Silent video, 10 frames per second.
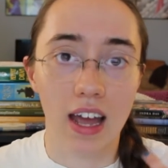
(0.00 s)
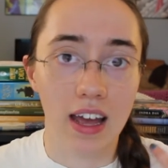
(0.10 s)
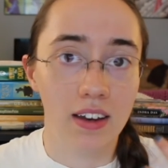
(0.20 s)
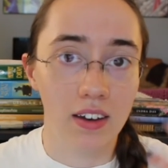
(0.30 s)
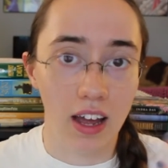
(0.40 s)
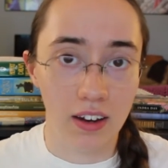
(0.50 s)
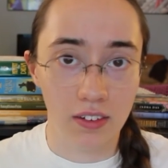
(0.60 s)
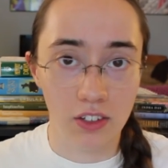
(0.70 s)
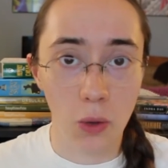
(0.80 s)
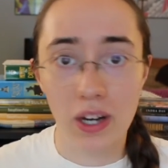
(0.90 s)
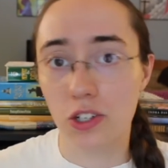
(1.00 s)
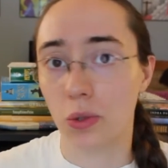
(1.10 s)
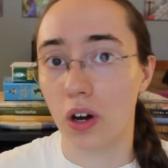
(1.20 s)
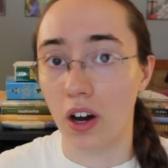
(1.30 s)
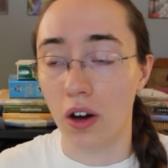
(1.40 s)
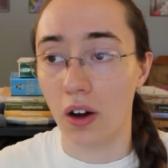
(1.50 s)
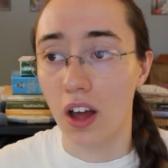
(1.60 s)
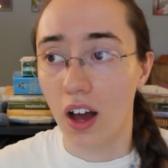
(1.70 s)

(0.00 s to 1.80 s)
and, and going to a,